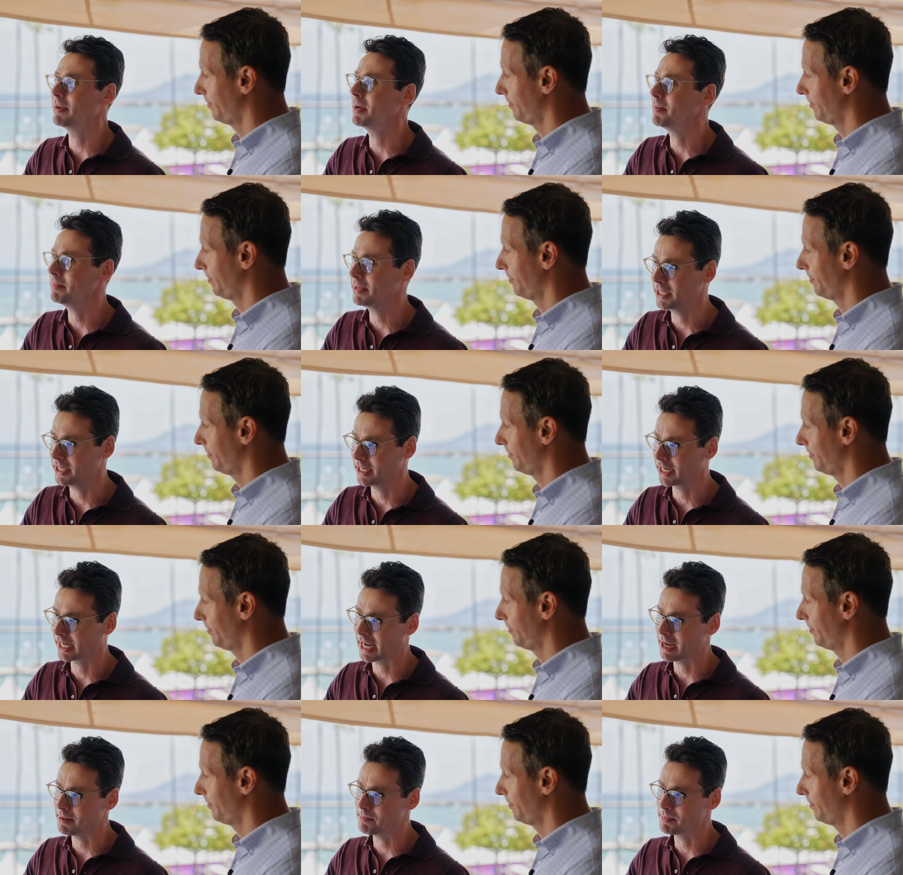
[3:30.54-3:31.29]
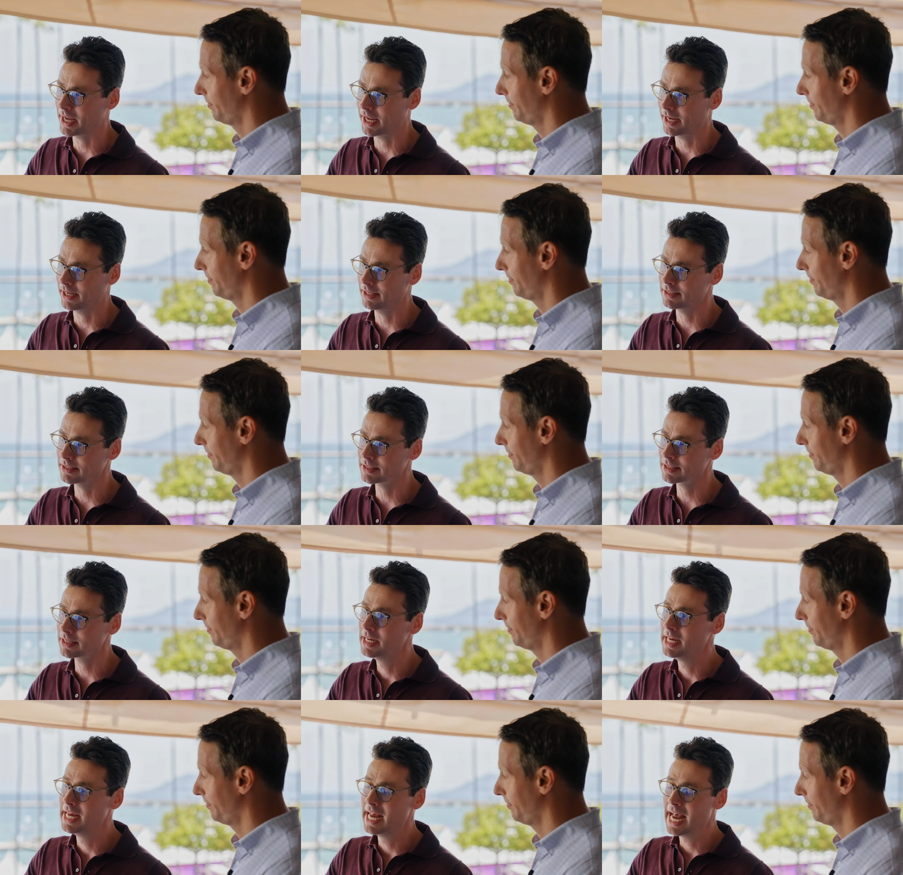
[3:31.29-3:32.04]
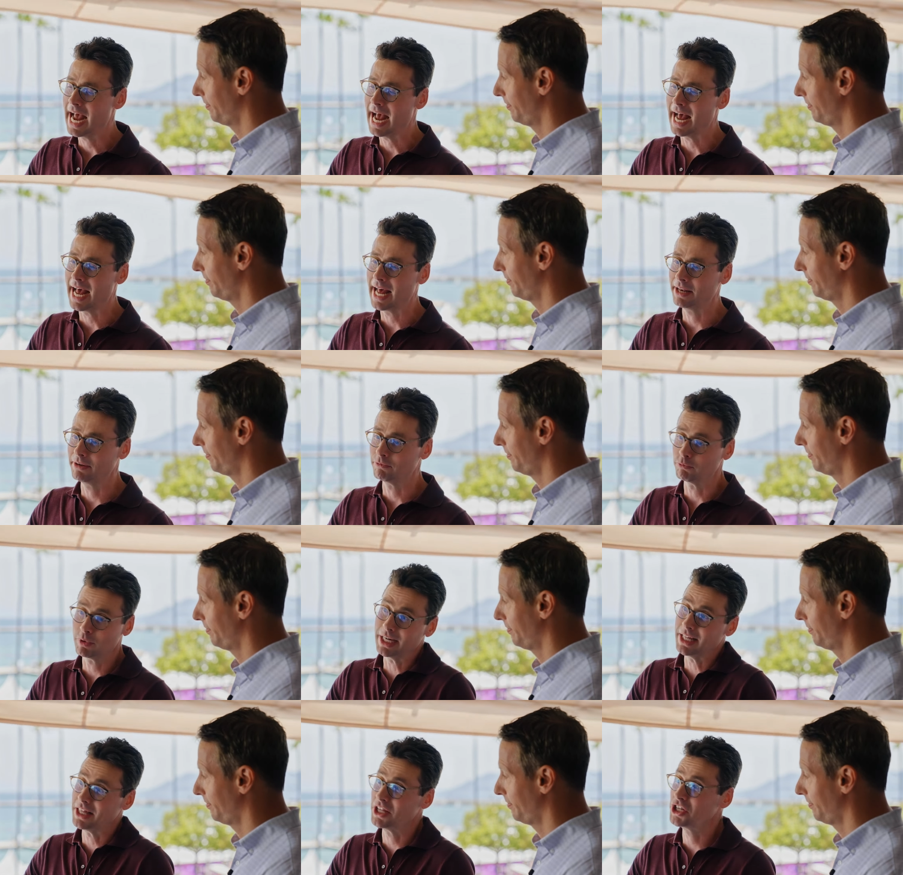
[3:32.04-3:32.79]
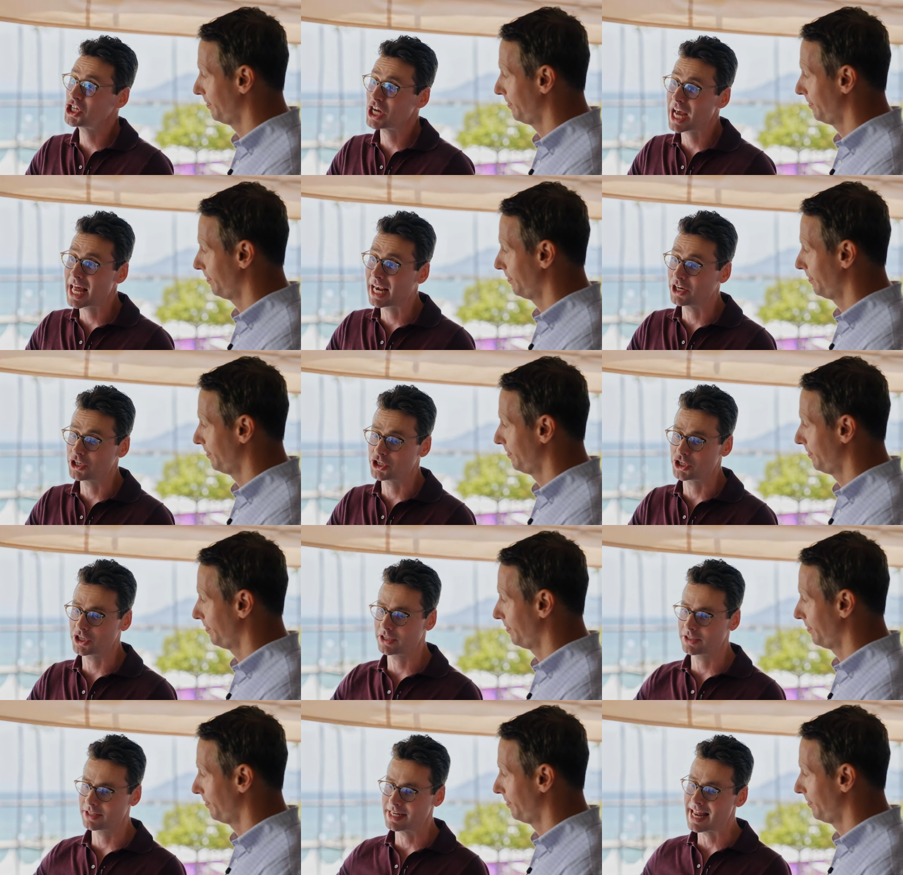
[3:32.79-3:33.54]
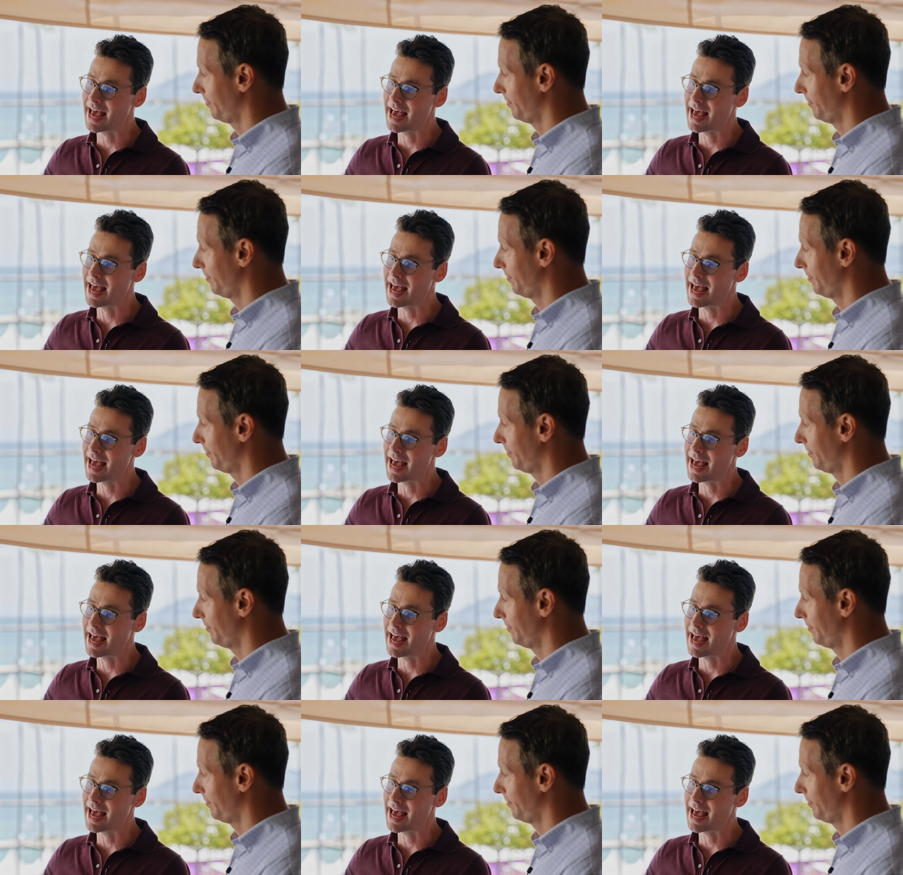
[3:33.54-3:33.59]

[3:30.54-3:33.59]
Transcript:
Speaker 1: my media campaigns. And really the challenge is